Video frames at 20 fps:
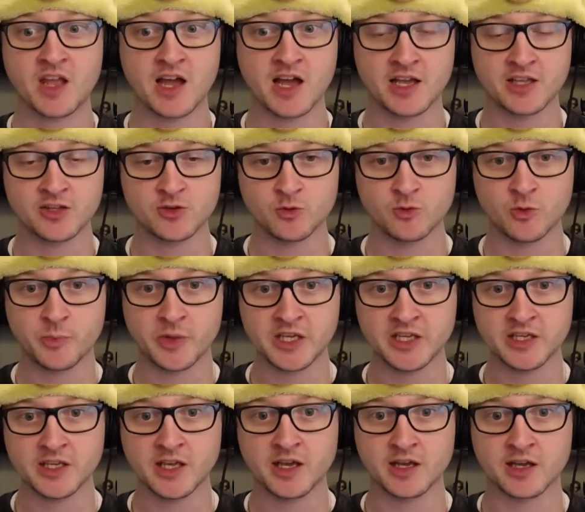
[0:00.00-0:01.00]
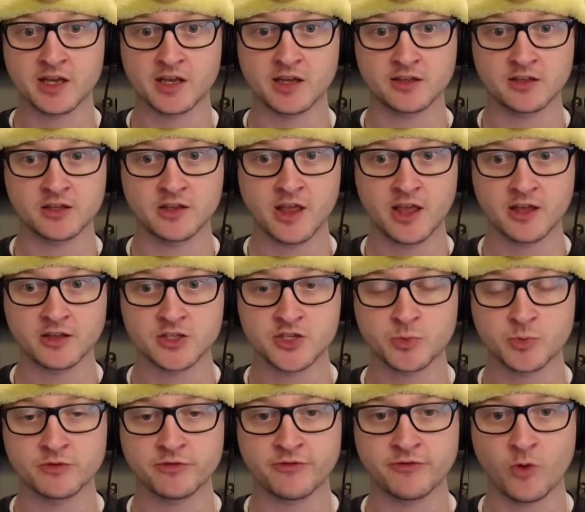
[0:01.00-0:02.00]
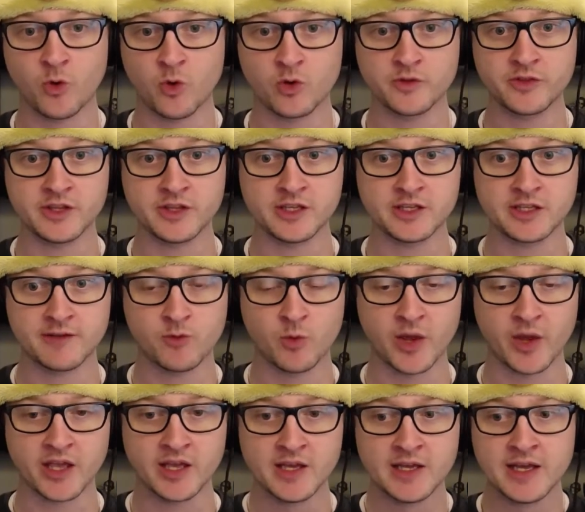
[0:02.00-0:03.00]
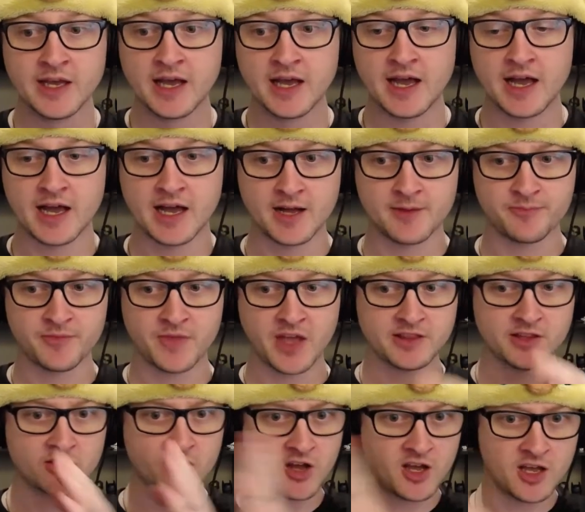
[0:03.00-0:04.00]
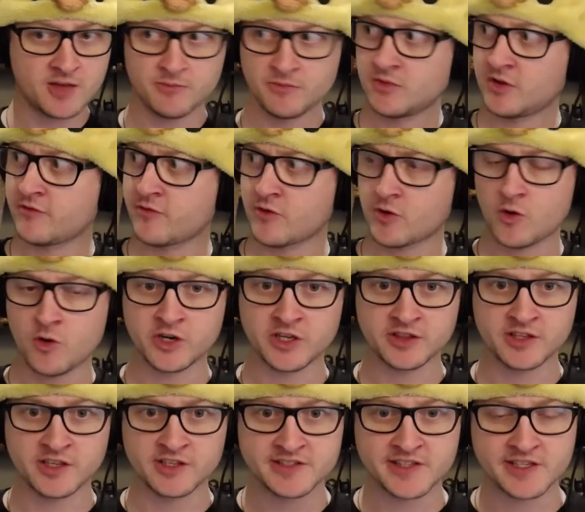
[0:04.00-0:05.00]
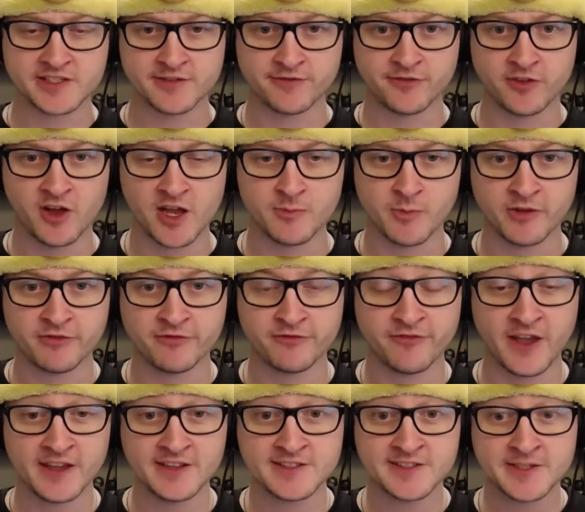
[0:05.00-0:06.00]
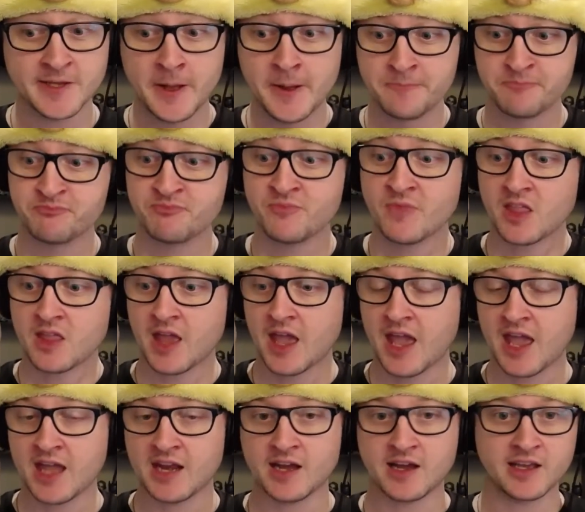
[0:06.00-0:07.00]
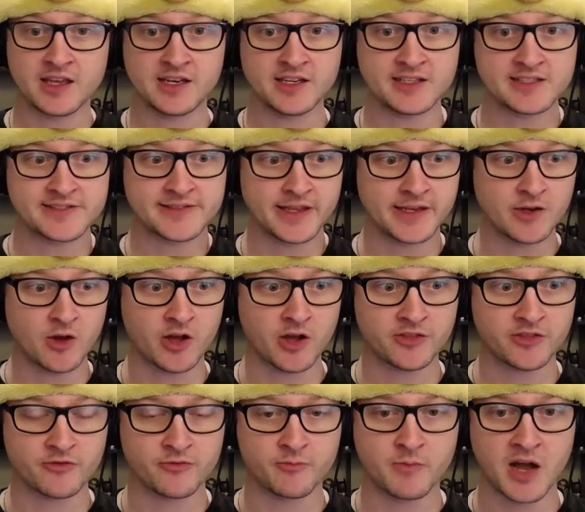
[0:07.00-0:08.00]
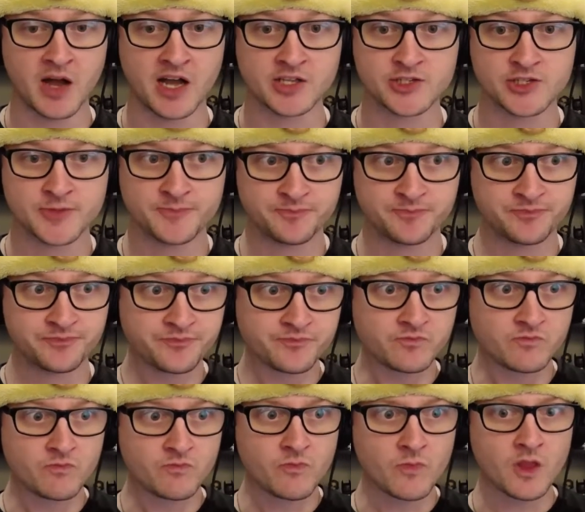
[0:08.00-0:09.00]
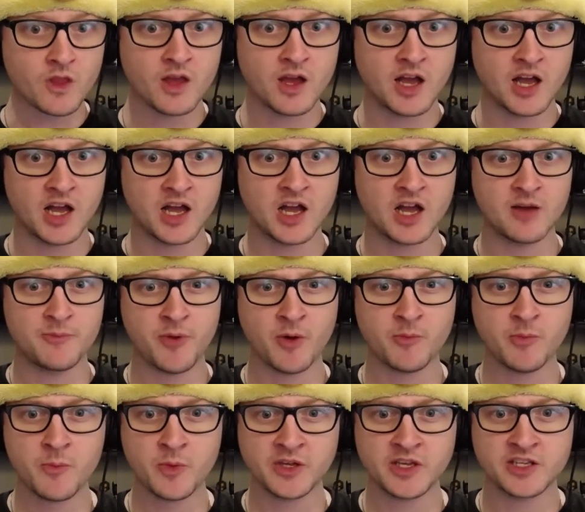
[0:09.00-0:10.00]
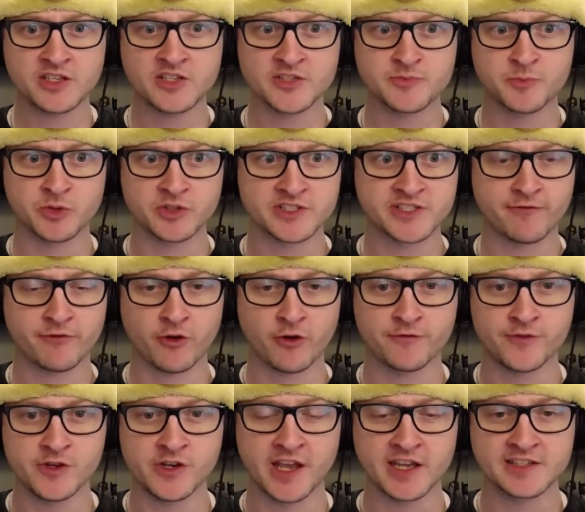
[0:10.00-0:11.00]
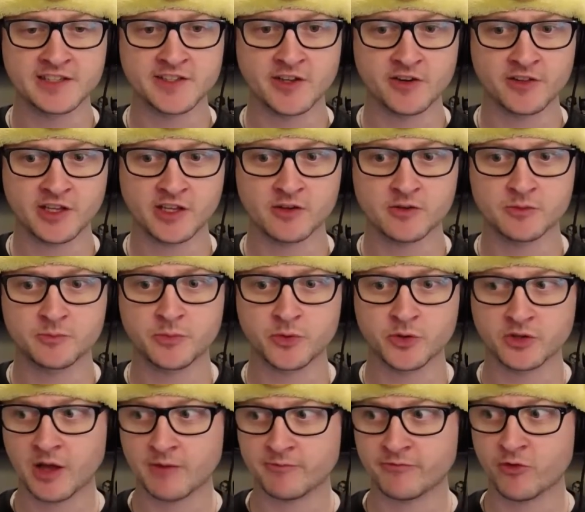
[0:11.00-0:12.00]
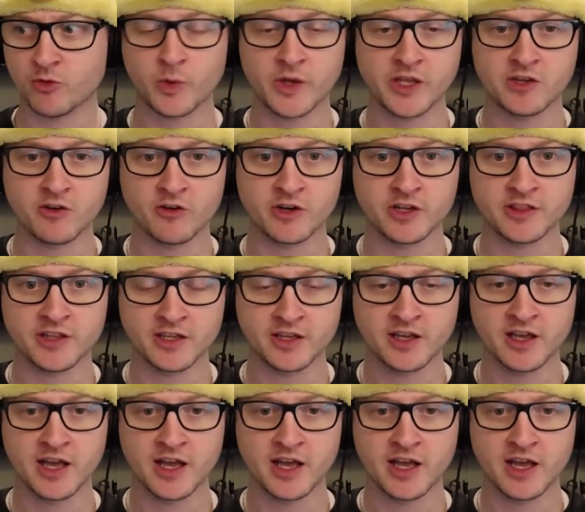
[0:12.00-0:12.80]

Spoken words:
you will be eligible for the giveaway. At the time of recording this, there's a fly in my face and it is the 9th of March. I'll probably just put this up for a few days. I don't think I'll put it up for a week or anything.